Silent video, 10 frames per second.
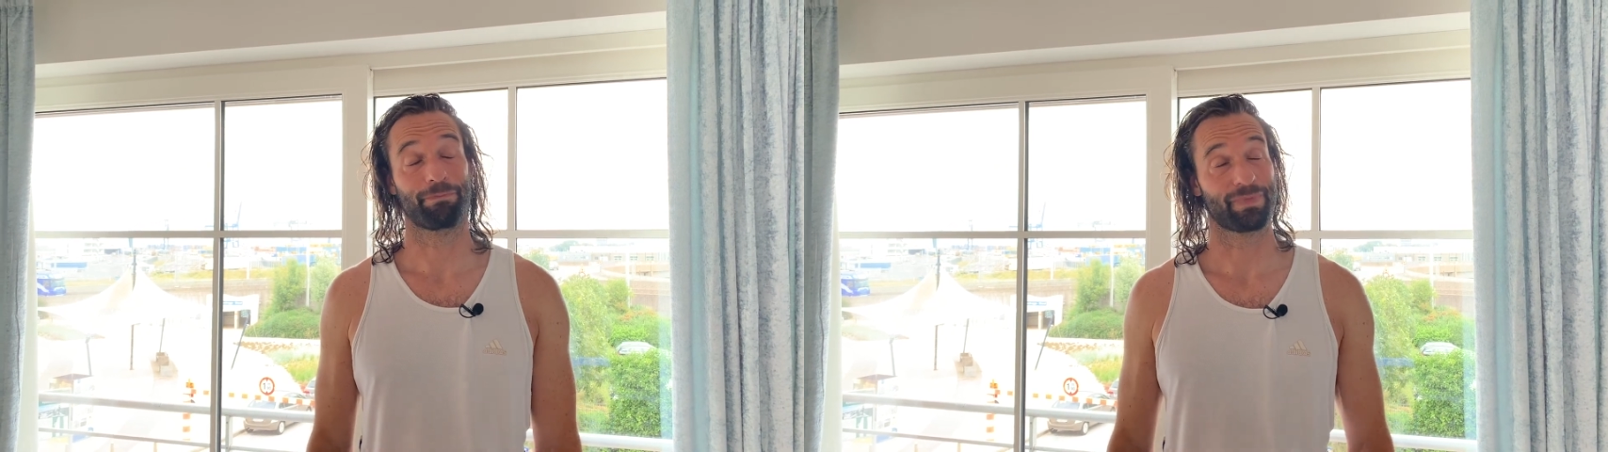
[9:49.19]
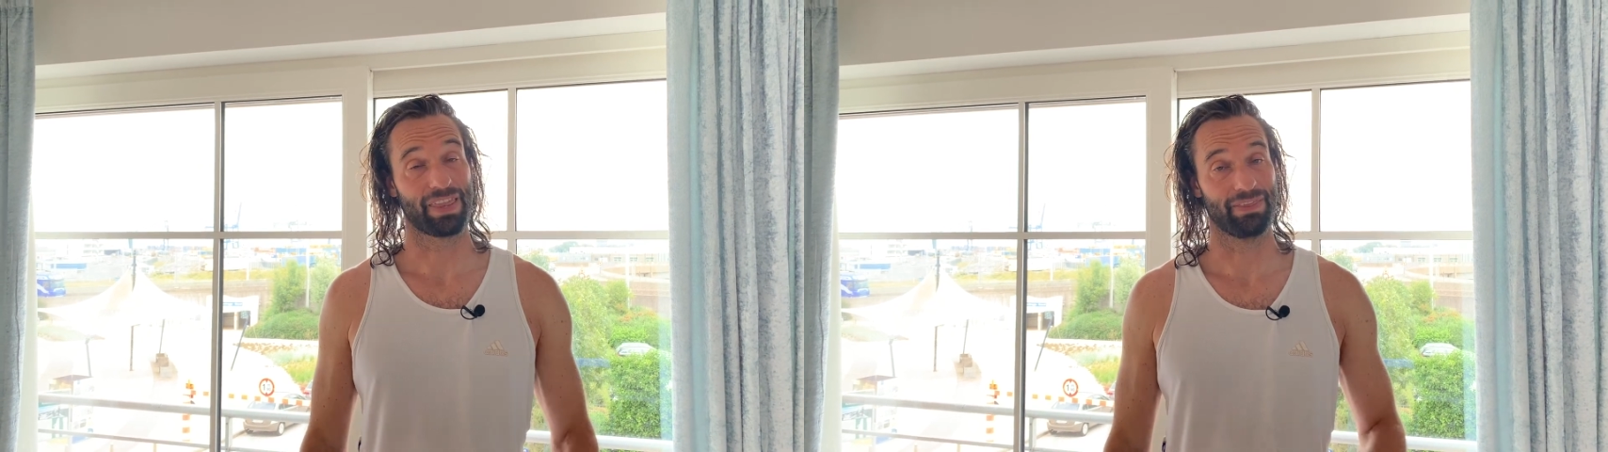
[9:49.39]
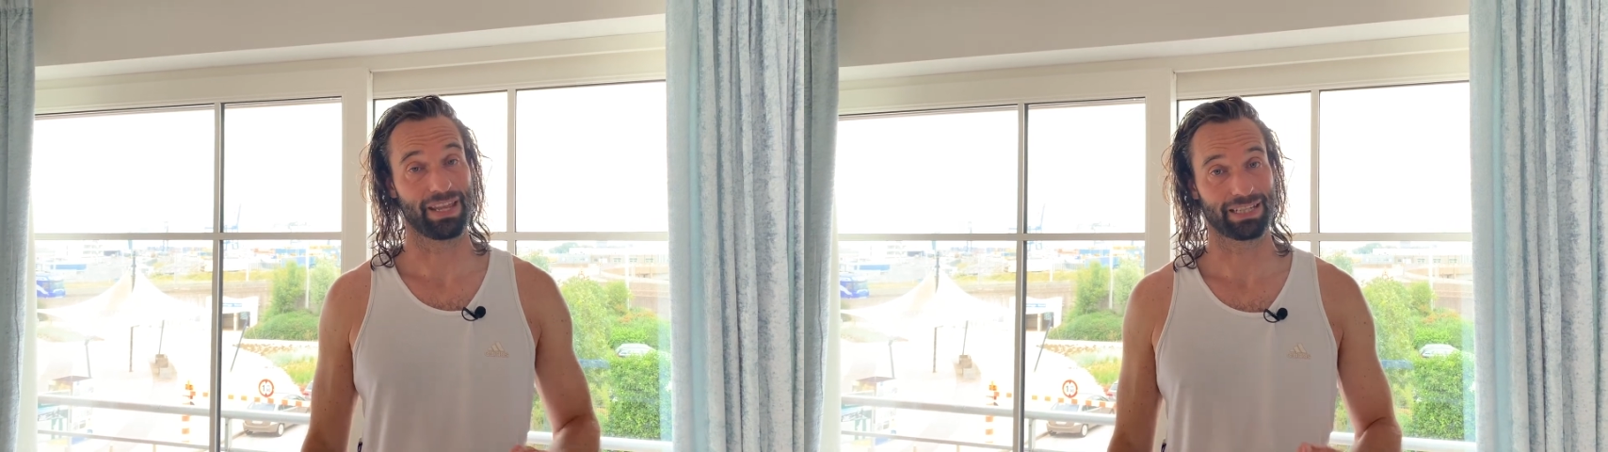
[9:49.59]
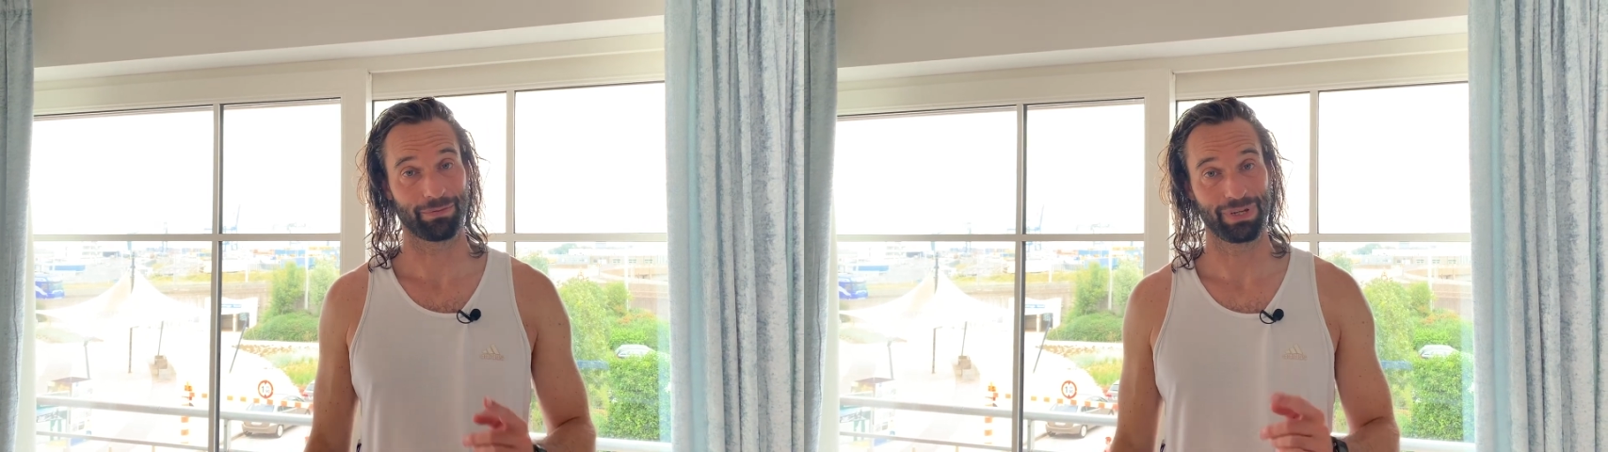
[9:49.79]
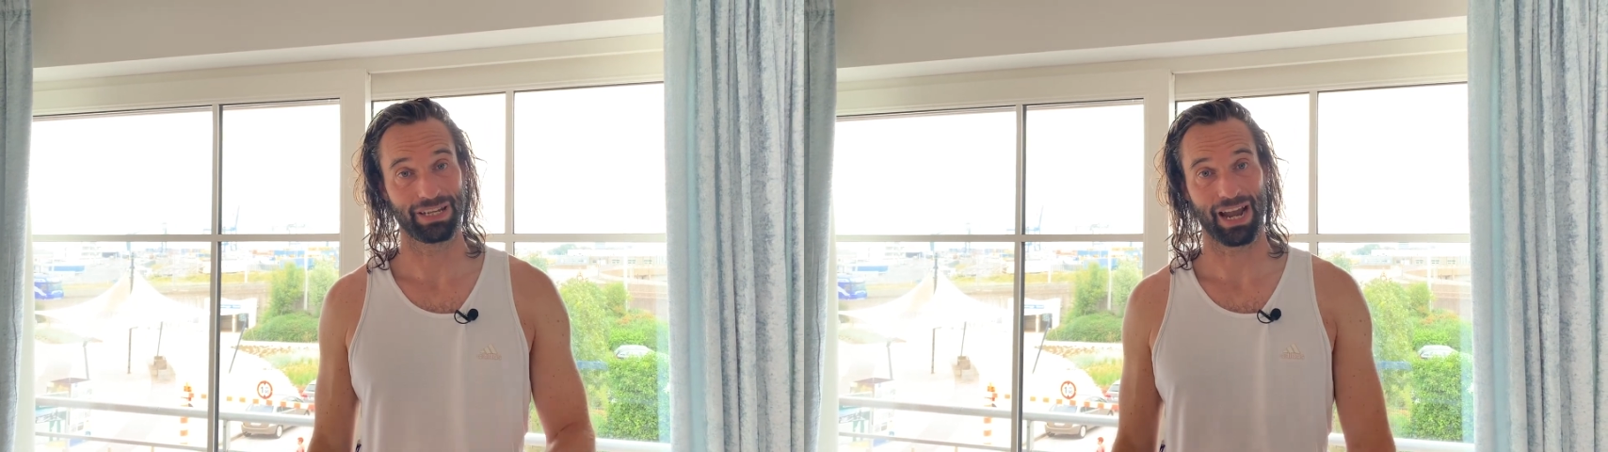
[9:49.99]
Next
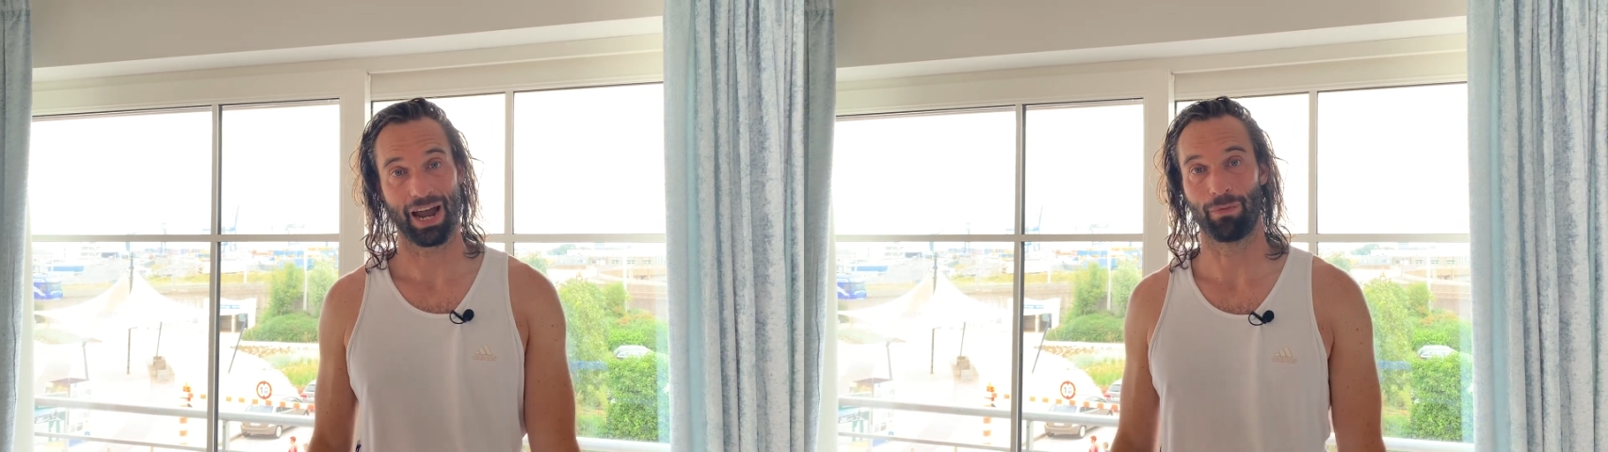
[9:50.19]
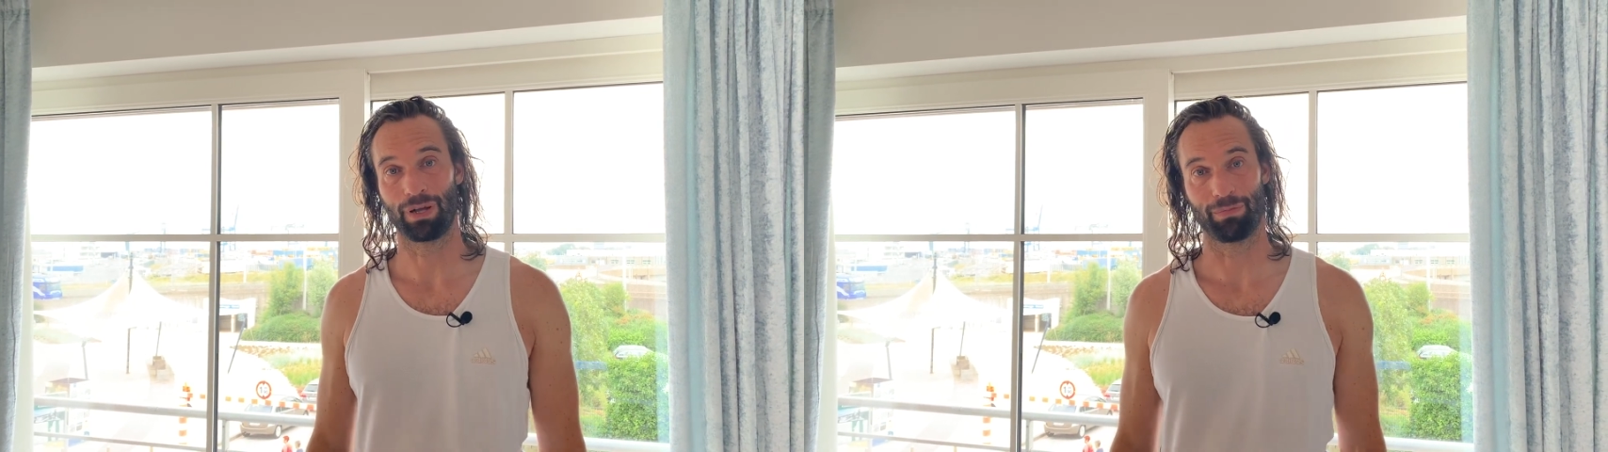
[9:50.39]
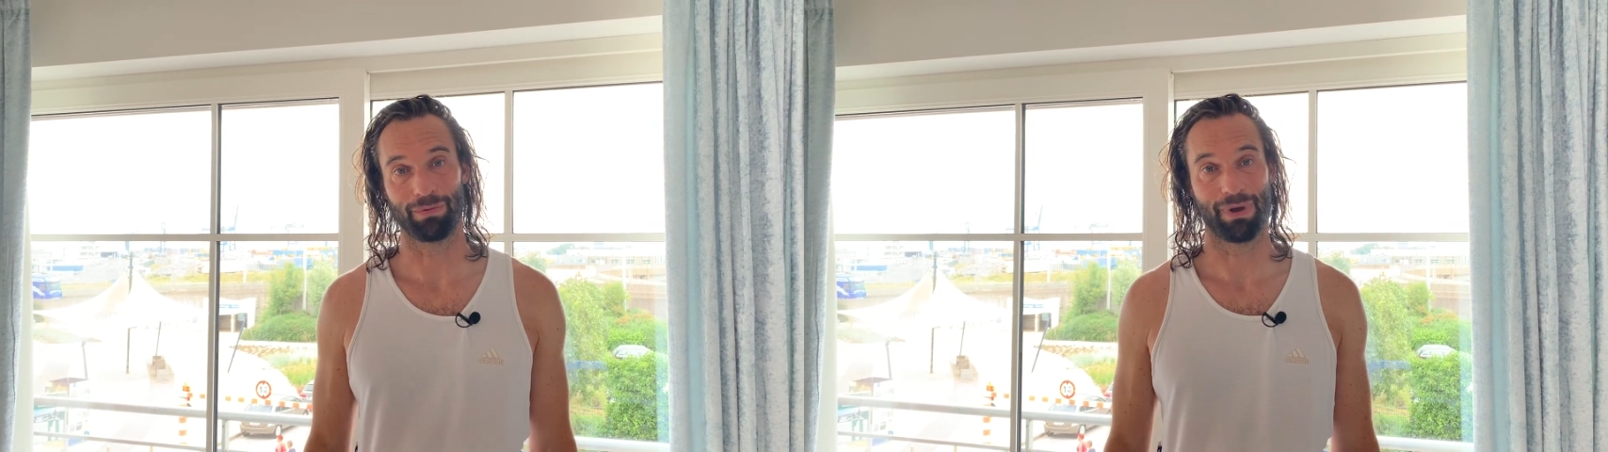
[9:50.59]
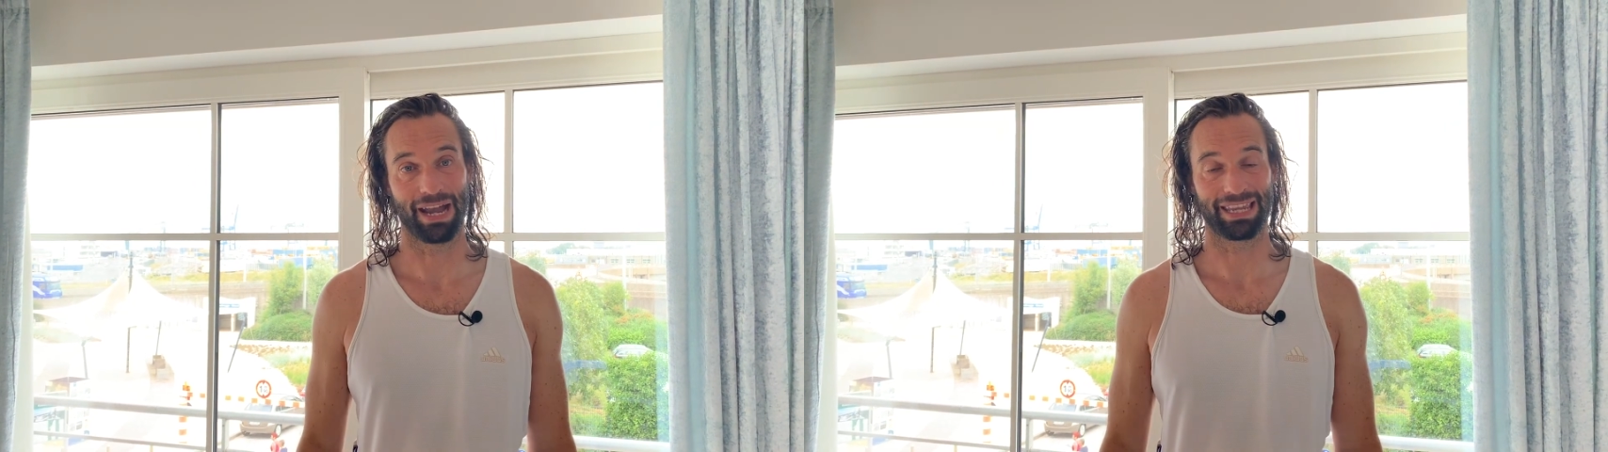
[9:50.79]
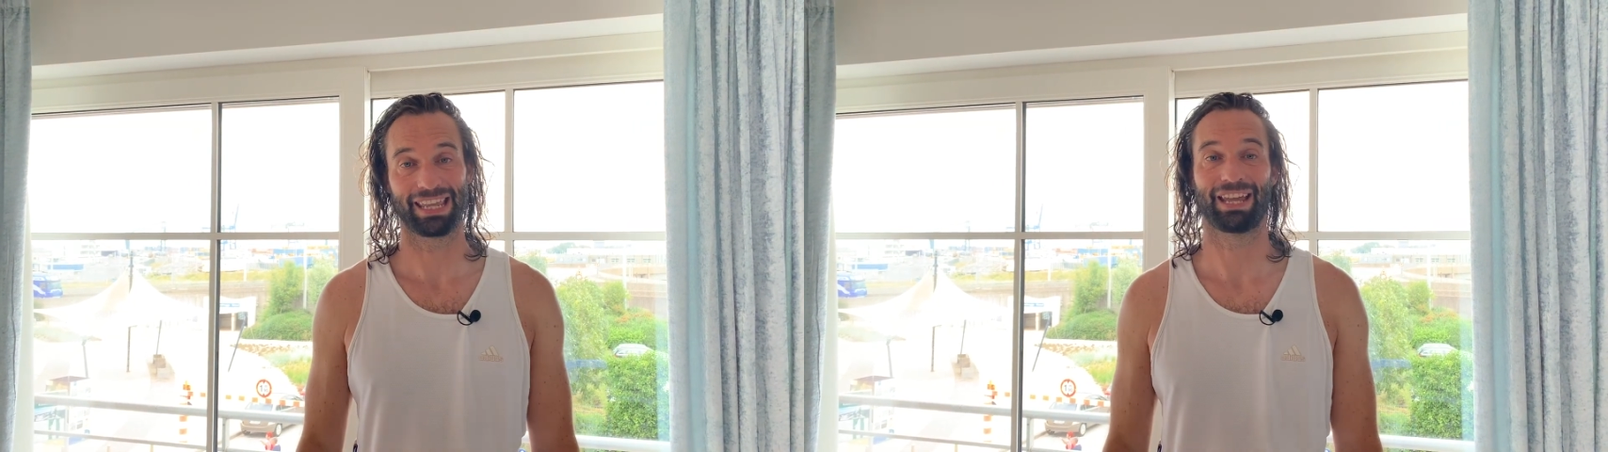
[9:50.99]
week I will be back